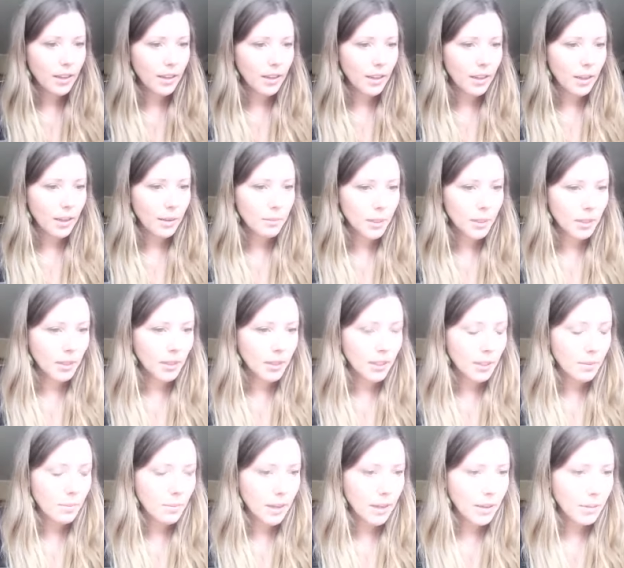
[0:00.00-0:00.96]
I'm going to look
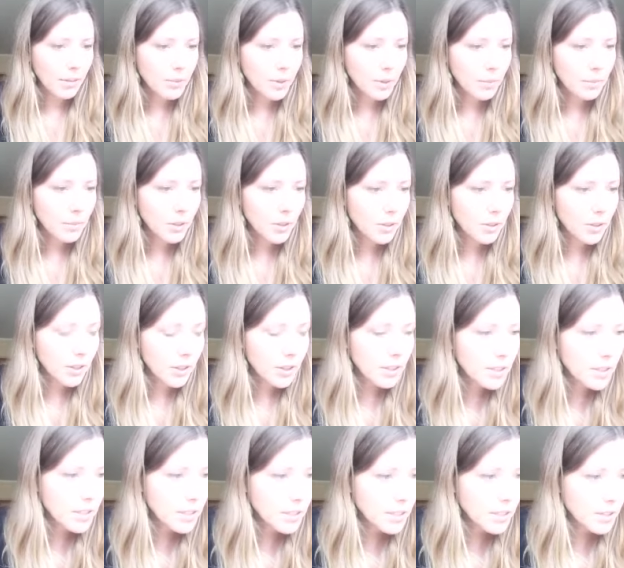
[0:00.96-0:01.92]
at my computer
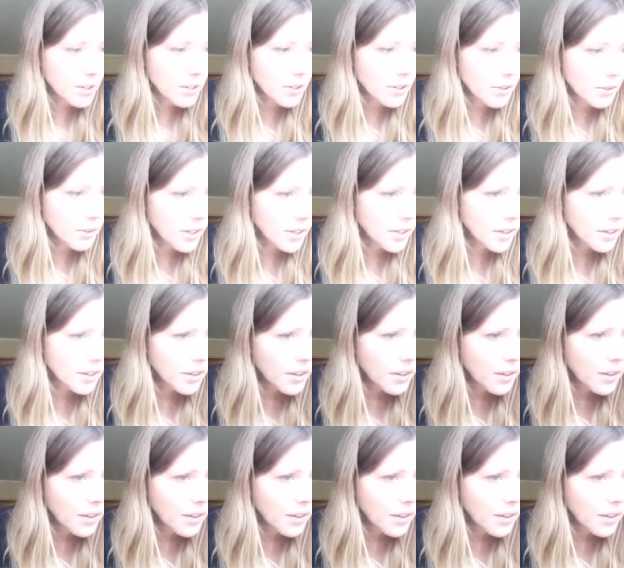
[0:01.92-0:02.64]
because it's easier to read.